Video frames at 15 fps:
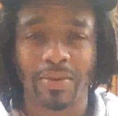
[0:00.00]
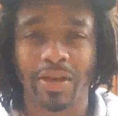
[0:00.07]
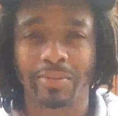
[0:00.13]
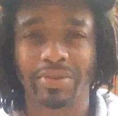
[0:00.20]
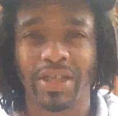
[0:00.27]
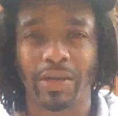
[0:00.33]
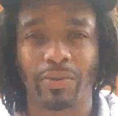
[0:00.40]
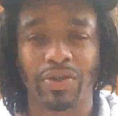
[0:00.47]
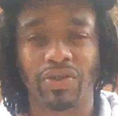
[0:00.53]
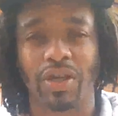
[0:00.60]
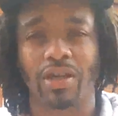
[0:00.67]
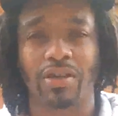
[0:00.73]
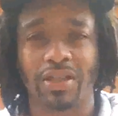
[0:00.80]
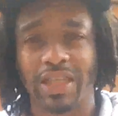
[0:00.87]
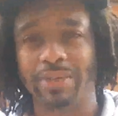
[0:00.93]
You know what I'm saying? We're
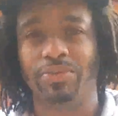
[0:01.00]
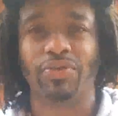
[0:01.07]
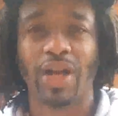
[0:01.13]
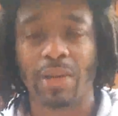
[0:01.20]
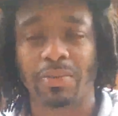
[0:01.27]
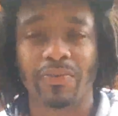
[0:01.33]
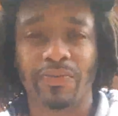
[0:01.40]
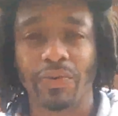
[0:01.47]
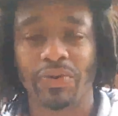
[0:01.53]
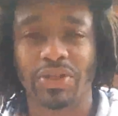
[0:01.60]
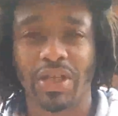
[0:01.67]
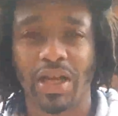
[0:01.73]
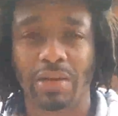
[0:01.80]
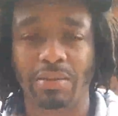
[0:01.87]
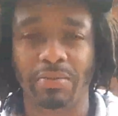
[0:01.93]
trying to keep dropping
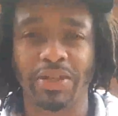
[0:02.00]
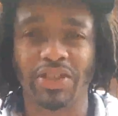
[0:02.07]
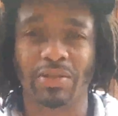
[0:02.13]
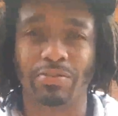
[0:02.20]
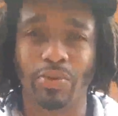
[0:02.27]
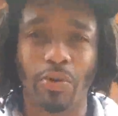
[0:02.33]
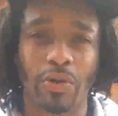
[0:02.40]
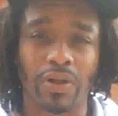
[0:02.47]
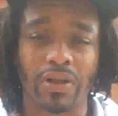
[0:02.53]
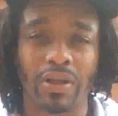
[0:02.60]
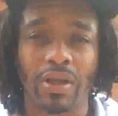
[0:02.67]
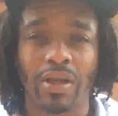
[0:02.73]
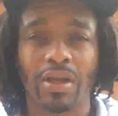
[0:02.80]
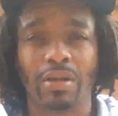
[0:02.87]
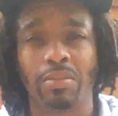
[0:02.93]
full-time and be supported
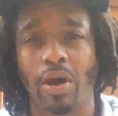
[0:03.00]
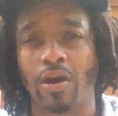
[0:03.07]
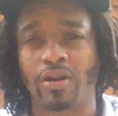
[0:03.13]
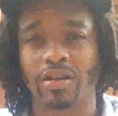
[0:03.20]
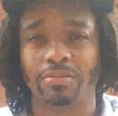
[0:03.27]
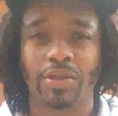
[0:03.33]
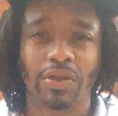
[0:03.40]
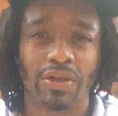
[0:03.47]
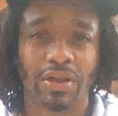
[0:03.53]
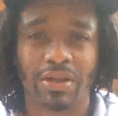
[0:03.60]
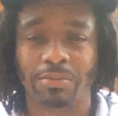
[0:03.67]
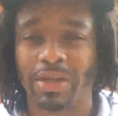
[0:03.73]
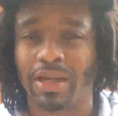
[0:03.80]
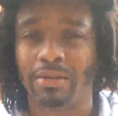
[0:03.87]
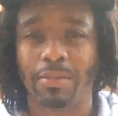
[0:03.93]
by our community,
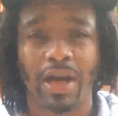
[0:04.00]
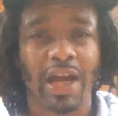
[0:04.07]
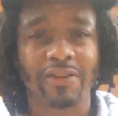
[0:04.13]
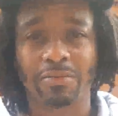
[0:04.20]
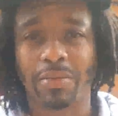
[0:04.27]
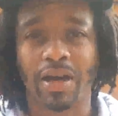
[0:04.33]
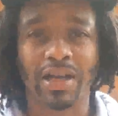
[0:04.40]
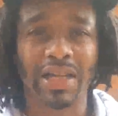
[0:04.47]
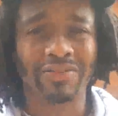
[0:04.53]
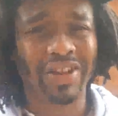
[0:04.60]
man, by everybody.